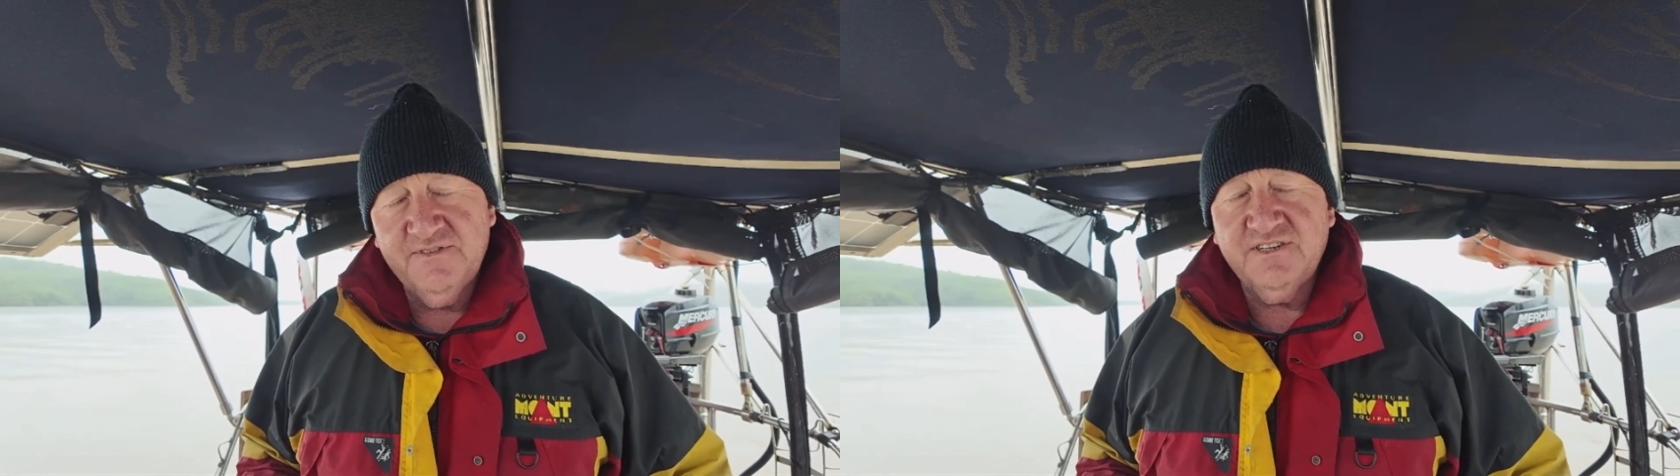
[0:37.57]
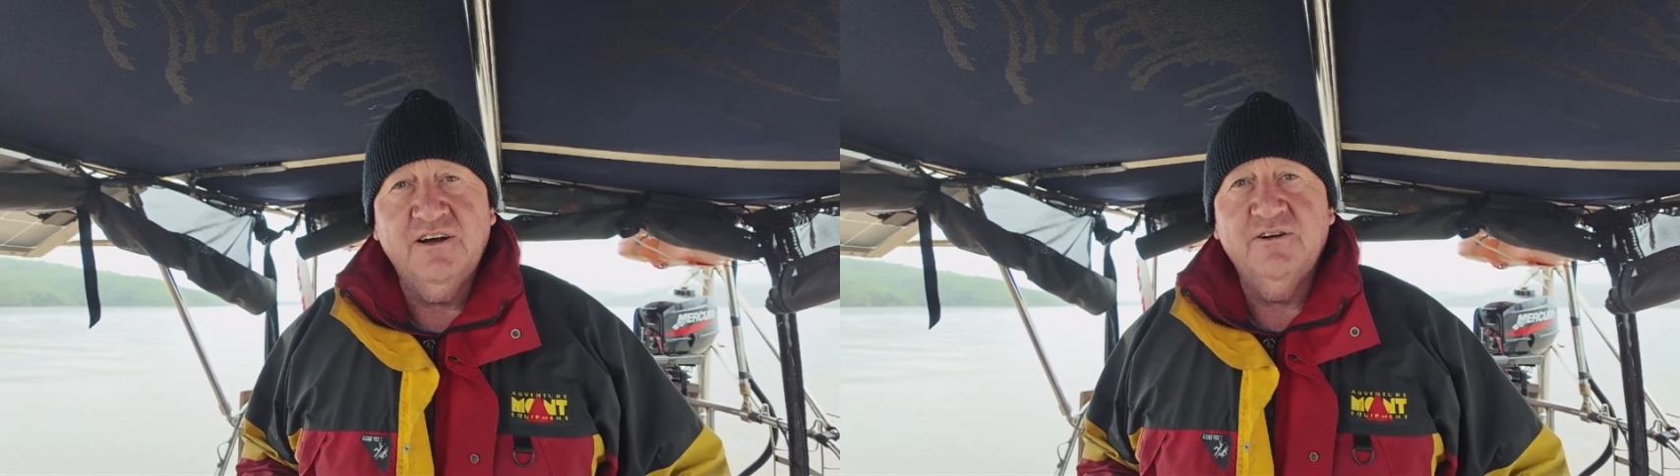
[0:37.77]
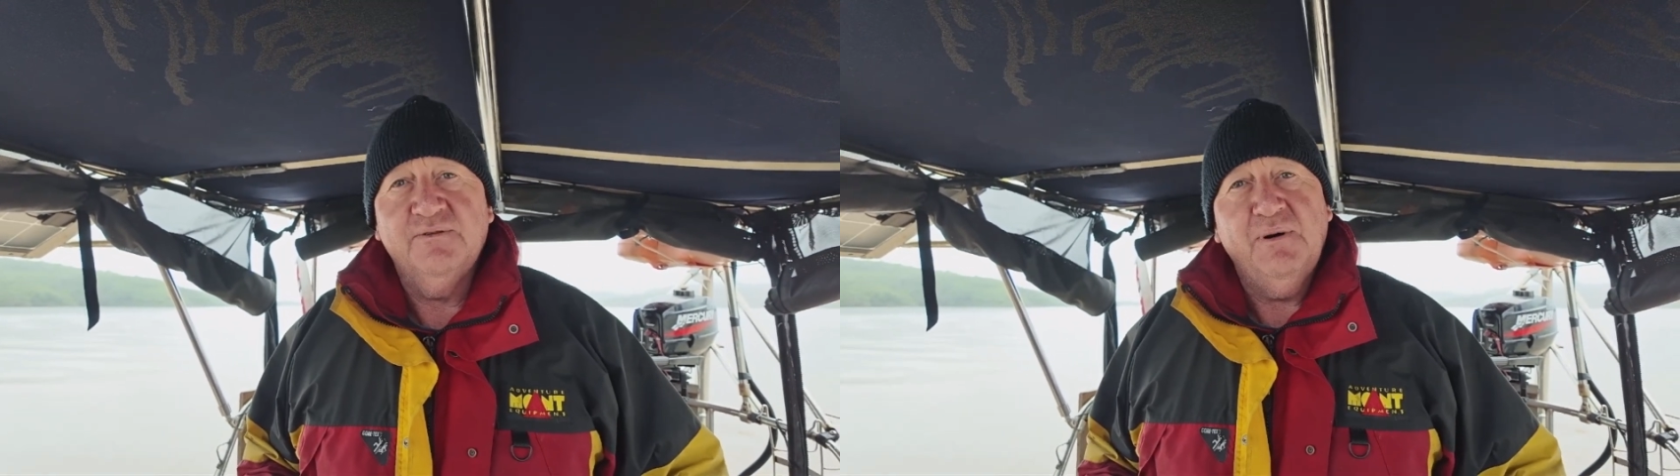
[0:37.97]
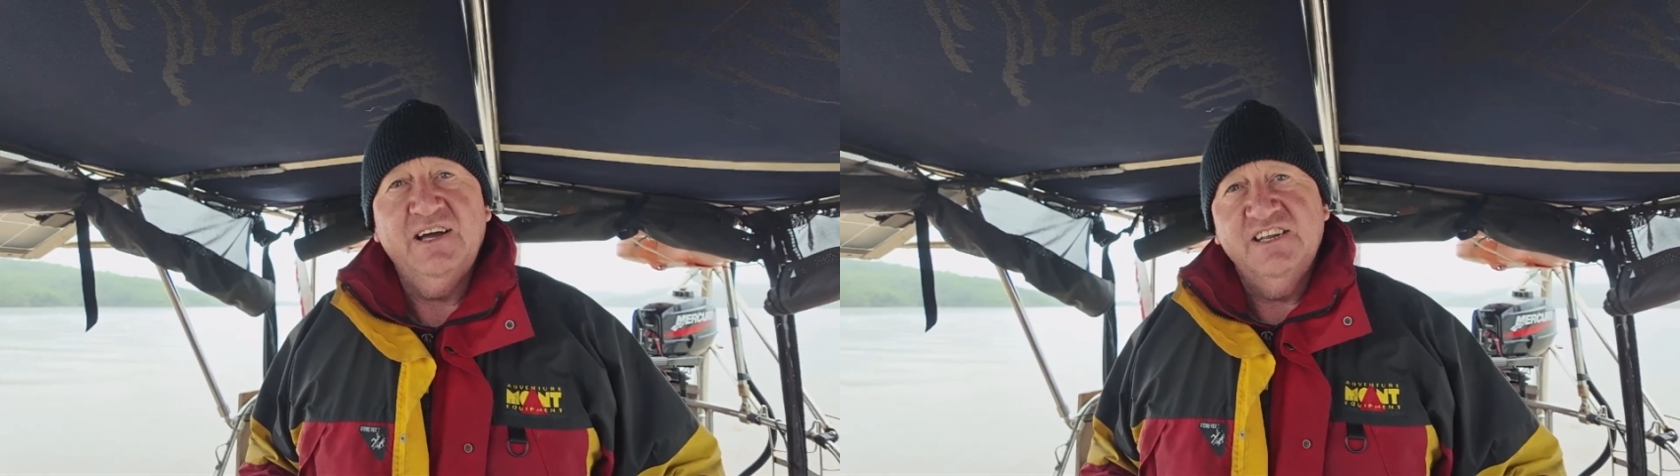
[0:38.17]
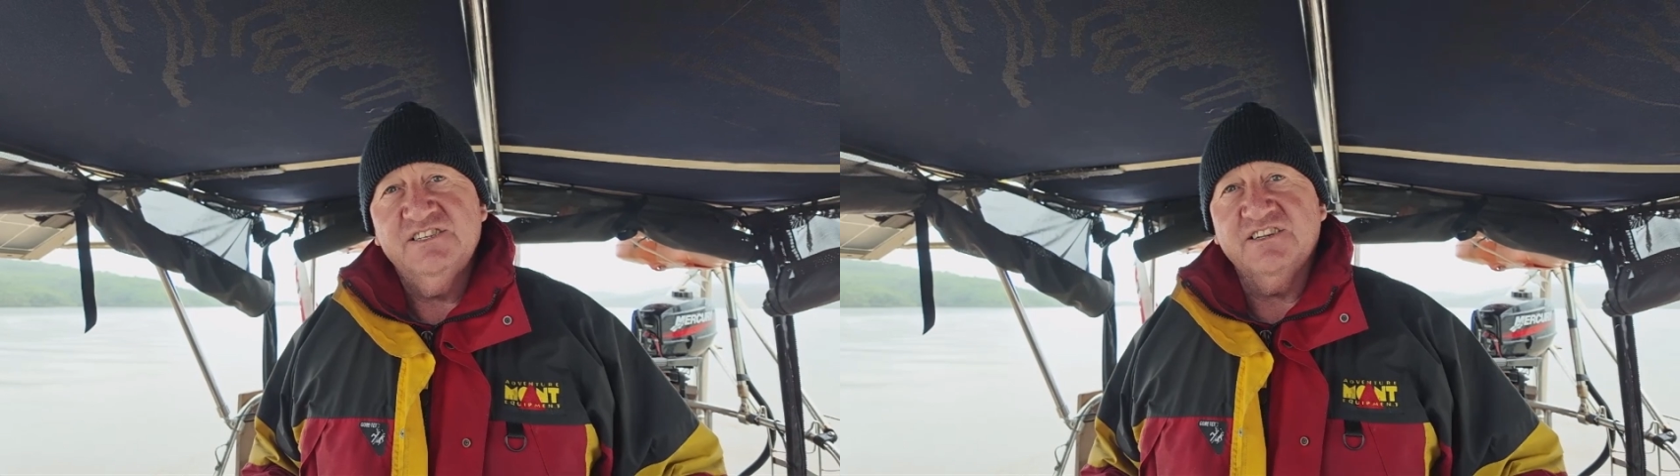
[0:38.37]
so the
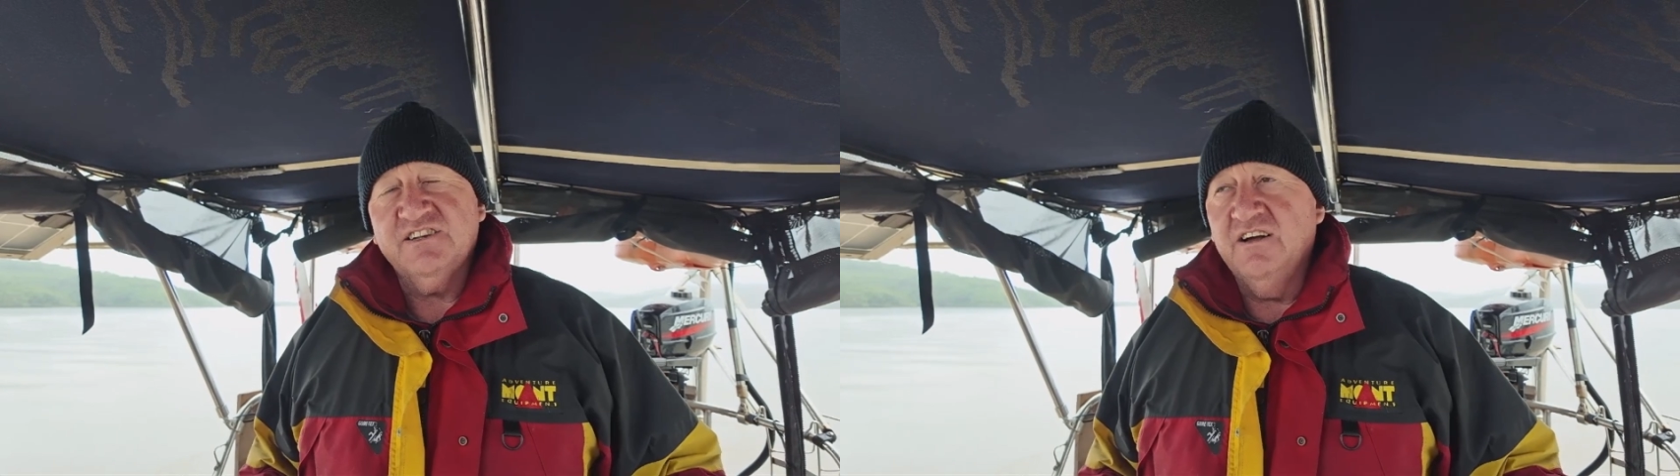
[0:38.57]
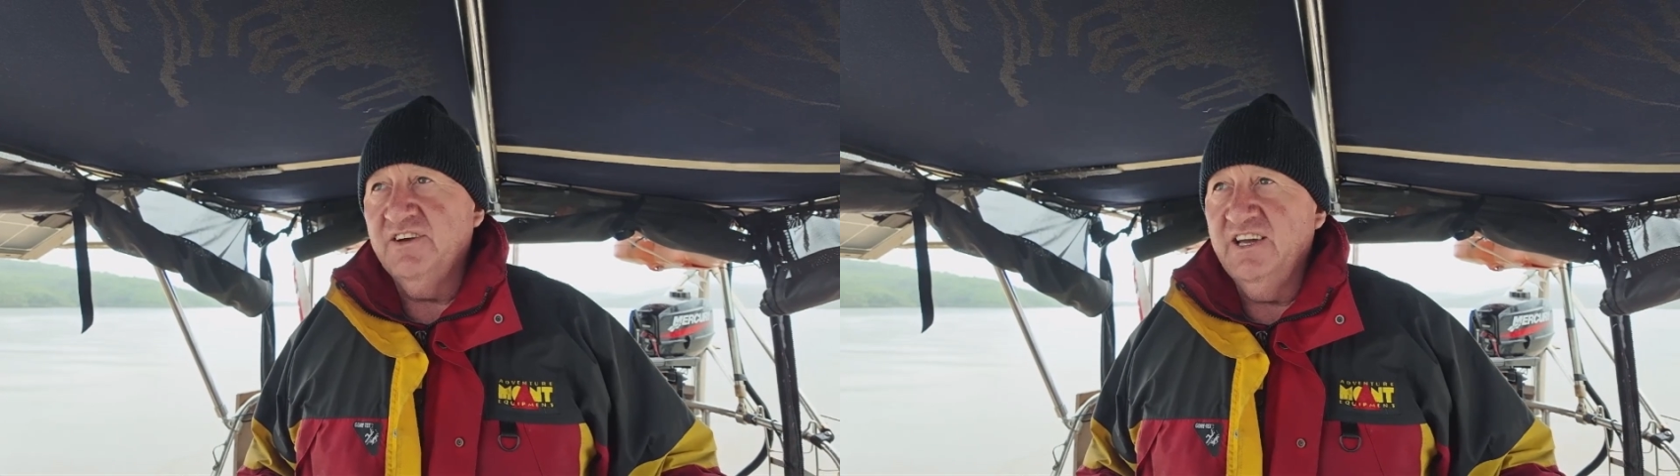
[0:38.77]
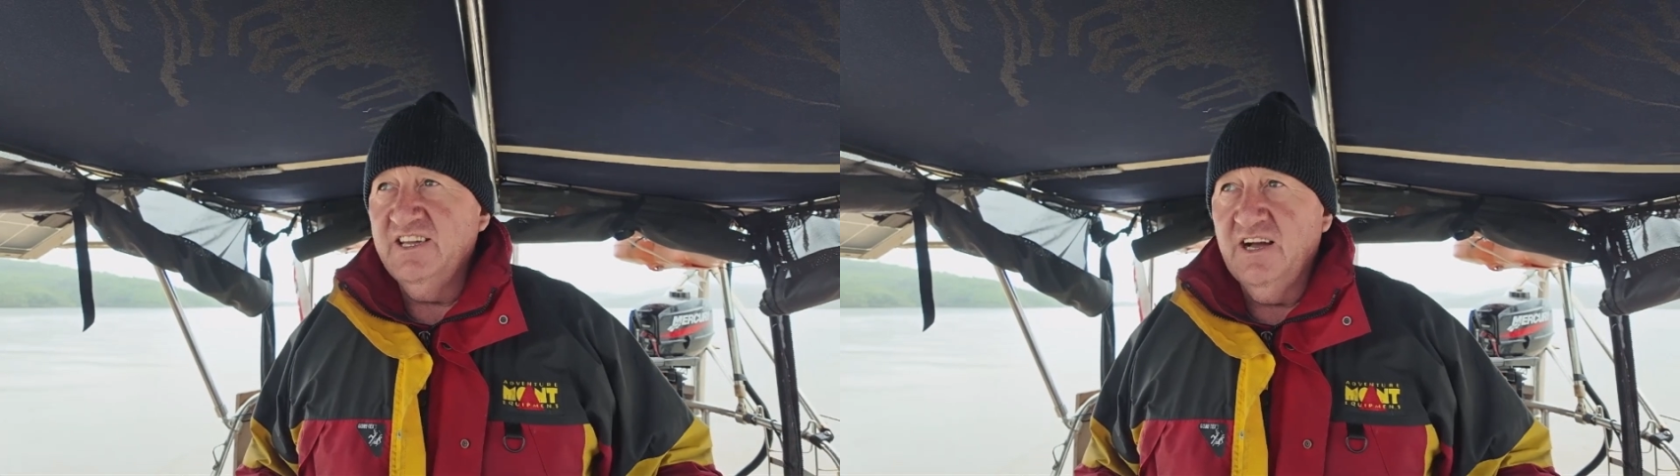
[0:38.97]
main engine is overheating